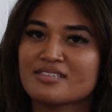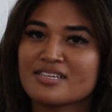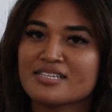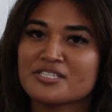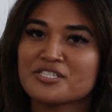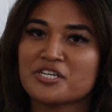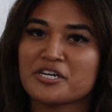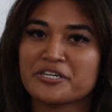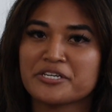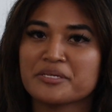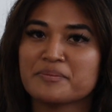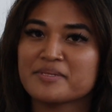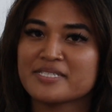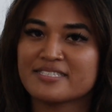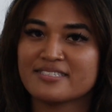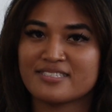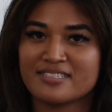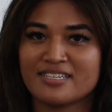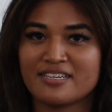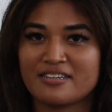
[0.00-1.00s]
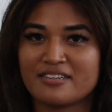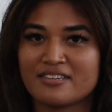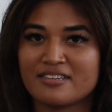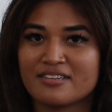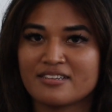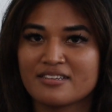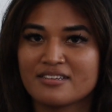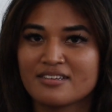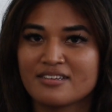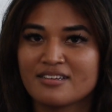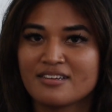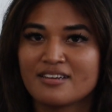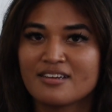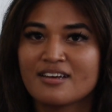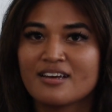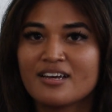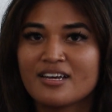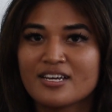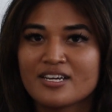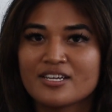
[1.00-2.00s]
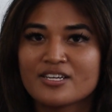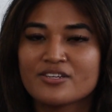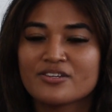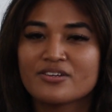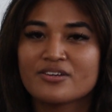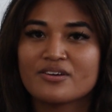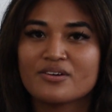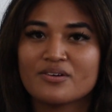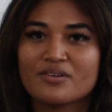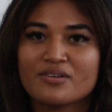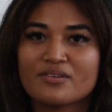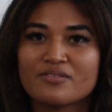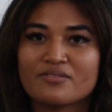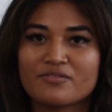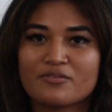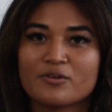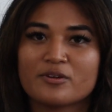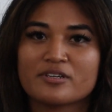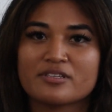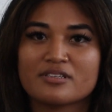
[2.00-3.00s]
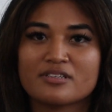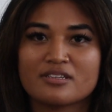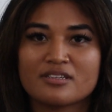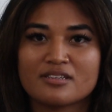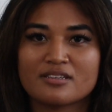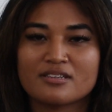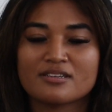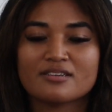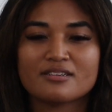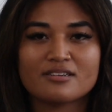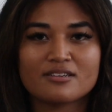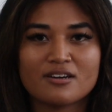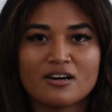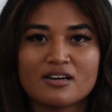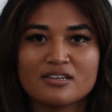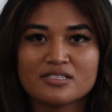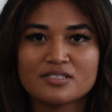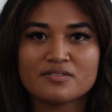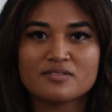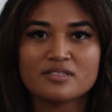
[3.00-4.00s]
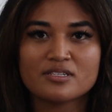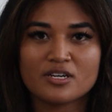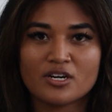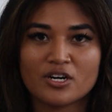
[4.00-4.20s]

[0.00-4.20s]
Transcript: and documents needed. For the cost of the